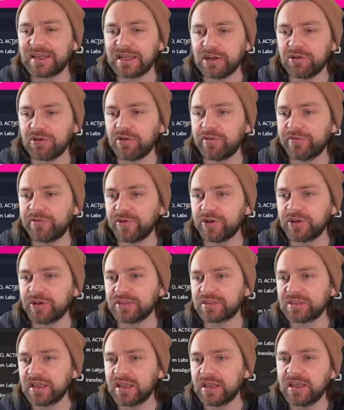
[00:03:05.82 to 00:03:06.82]

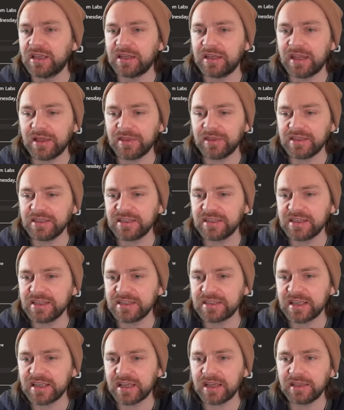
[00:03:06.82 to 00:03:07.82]
Kiraverse. Now this
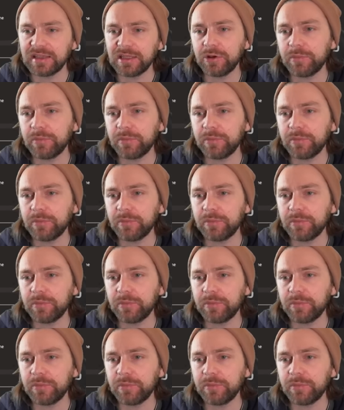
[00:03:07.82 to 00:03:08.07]
is a little